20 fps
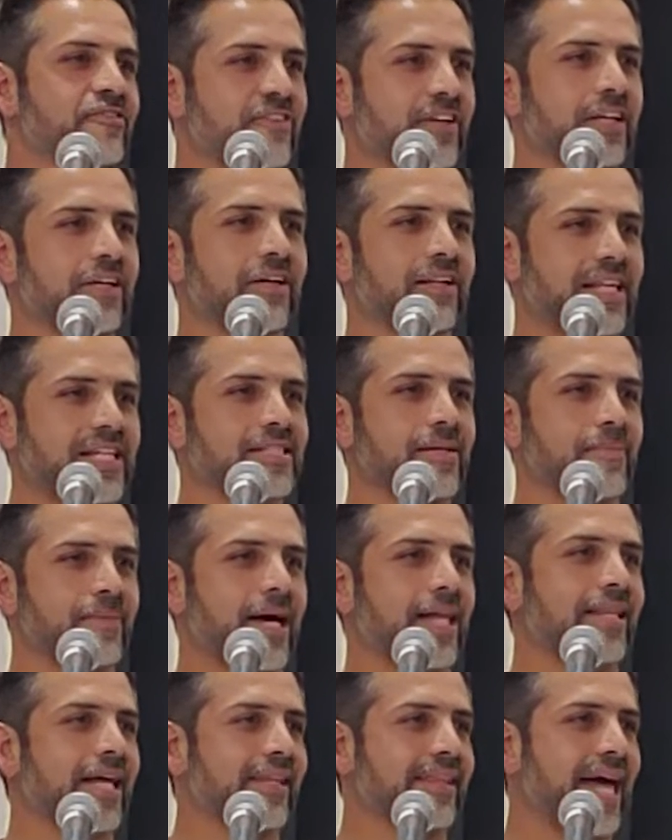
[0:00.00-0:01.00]
feel, at least I'm
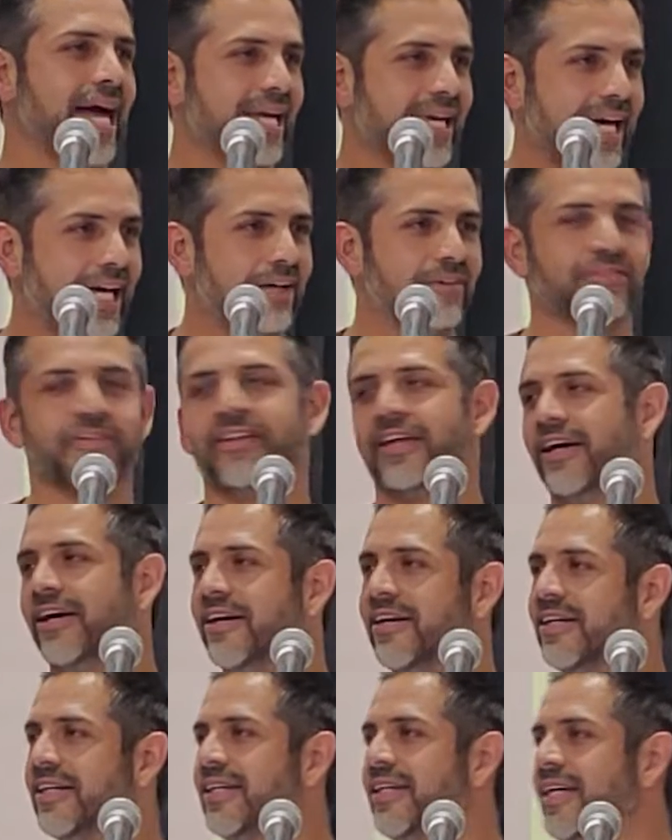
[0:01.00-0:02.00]
not like that guy over
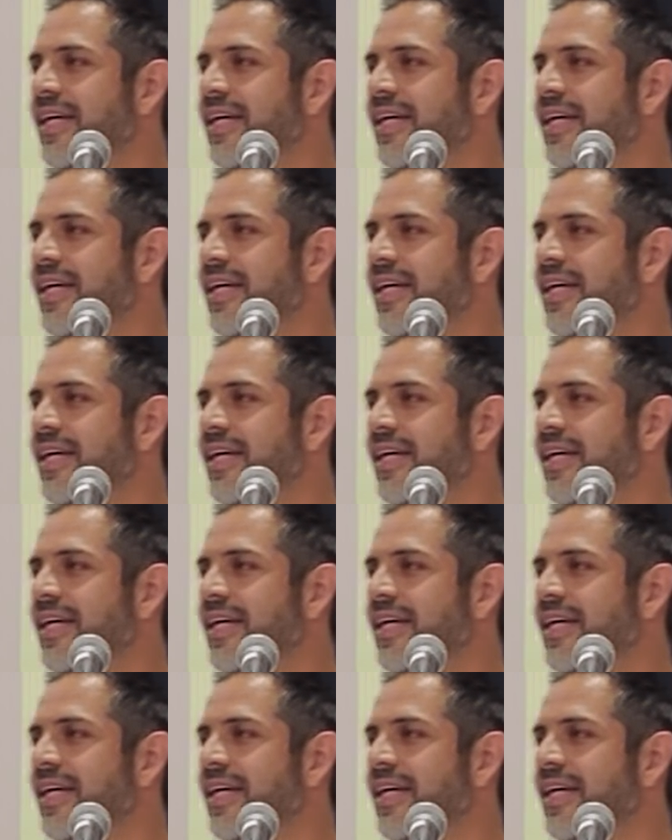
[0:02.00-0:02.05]
there.